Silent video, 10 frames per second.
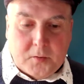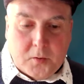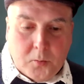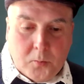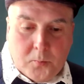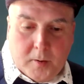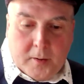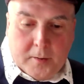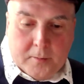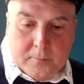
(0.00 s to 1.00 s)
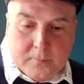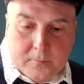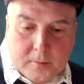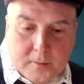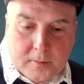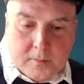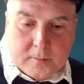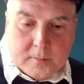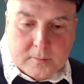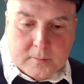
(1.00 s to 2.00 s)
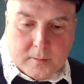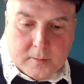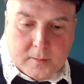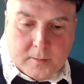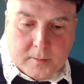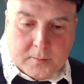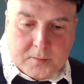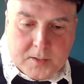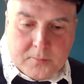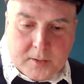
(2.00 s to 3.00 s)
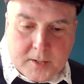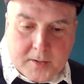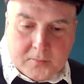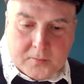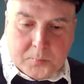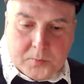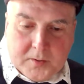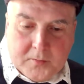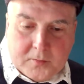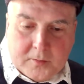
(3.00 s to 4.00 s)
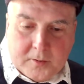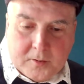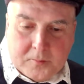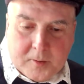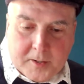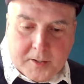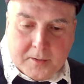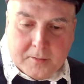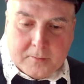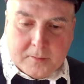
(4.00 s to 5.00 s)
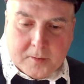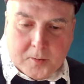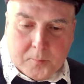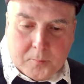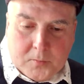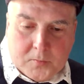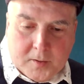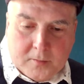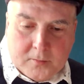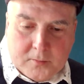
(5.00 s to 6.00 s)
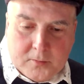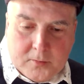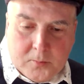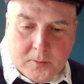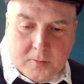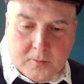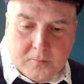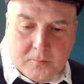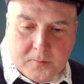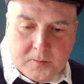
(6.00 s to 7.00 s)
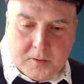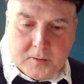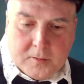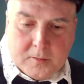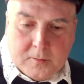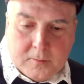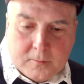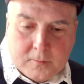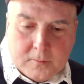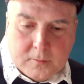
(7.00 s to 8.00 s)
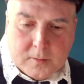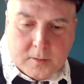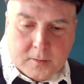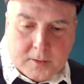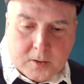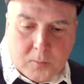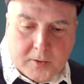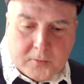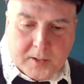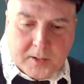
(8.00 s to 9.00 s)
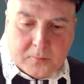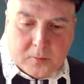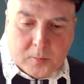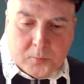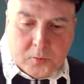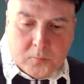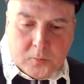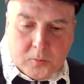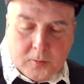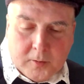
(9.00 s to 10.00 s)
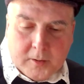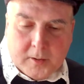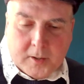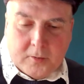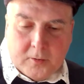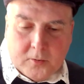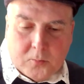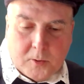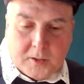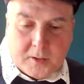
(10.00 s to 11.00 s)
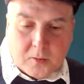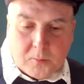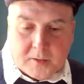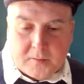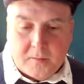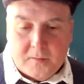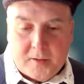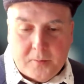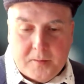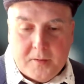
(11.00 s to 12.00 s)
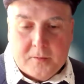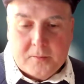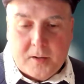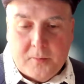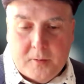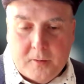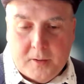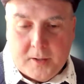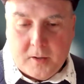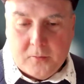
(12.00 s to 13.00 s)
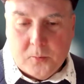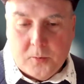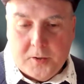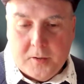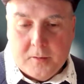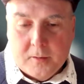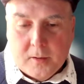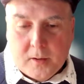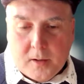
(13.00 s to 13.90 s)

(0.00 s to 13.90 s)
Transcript: So, Stephen asks, please clarify, you said 250 gigawatts waiting for approval, 120 gigawatts in the Southeast, 500 in California.